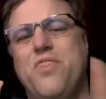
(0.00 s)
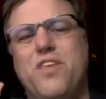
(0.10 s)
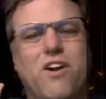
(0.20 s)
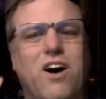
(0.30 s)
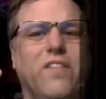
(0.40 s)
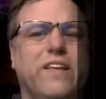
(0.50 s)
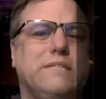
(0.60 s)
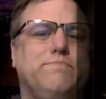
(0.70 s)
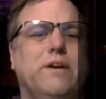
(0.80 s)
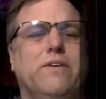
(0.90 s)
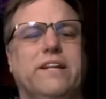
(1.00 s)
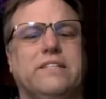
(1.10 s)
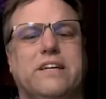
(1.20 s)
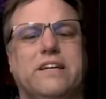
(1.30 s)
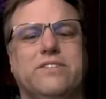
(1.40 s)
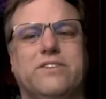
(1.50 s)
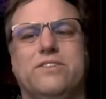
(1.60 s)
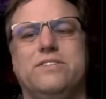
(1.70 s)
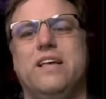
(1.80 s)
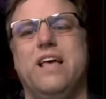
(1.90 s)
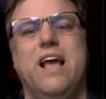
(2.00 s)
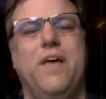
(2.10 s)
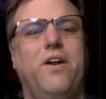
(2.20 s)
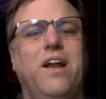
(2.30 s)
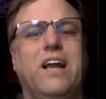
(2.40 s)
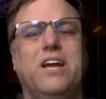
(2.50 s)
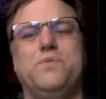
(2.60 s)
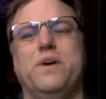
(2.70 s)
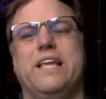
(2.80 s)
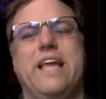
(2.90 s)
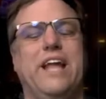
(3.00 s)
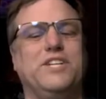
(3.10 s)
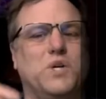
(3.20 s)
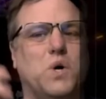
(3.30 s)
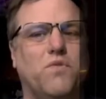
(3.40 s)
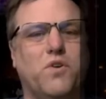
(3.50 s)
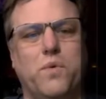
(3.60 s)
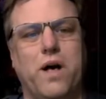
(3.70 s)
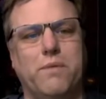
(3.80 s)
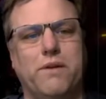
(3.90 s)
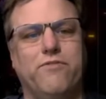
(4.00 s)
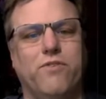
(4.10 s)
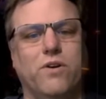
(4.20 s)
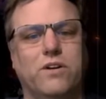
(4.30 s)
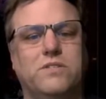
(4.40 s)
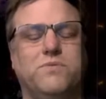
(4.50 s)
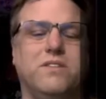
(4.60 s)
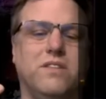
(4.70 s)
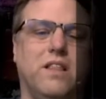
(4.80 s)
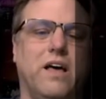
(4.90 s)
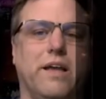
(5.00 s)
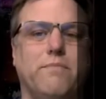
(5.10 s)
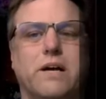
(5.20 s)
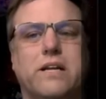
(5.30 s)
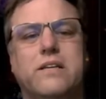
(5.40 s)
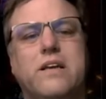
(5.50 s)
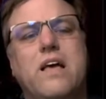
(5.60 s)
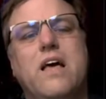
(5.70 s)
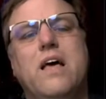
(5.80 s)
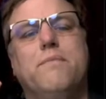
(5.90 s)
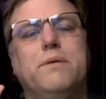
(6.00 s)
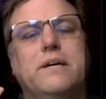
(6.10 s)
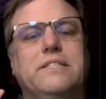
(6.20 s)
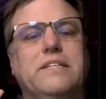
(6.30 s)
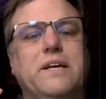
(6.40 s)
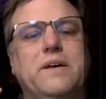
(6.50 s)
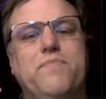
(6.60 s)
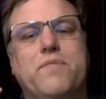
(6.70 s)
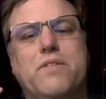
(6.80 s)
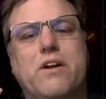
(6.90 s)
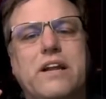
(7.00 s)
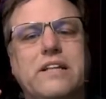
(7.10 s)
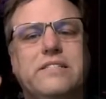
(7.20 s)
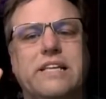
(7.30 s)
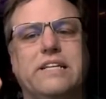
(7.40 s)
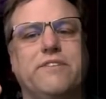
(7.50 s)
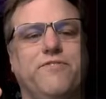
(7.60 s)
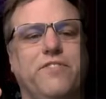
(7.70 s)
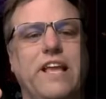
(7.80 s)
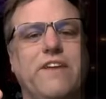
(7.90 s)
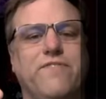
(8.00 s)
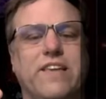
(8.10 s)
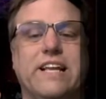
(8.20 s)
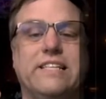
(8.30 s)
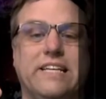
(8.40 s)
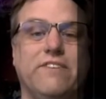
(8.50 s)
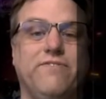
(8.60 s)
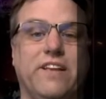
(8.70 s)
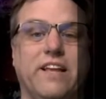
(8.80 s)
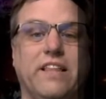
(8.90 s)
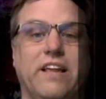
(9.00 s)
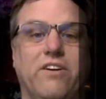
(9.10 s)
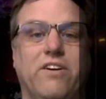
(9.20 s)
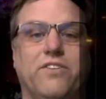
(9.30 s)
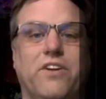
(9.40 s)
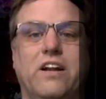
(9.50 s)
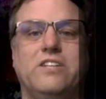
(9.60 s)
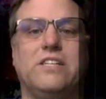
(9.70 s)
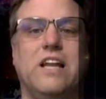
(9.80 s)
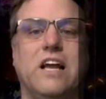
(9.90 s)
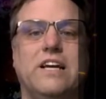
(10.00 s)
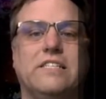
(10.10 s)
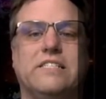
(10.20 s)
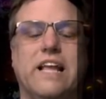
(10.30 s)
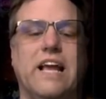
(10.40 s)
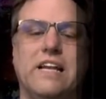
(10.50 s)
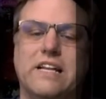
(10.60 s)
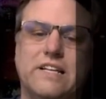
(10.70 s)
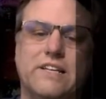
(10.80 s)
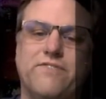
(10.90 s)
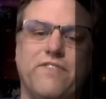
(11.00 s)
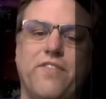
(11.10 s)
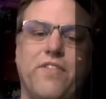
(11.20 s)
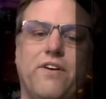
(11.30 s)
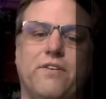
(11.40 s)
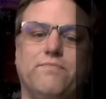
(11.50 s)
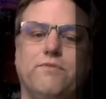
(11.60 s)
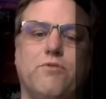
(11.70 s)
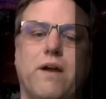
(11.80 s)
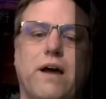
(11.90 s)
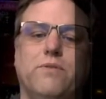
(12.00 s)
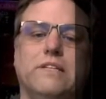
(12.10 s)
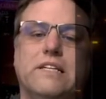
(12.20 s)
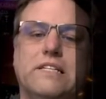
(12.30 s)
they're all experienced hunters. They're not going to engage an overwhelming force. Well, the lion might. But uh, they're going to seek to flee if they get significantly hurt. They're just not going to stand and defend their ground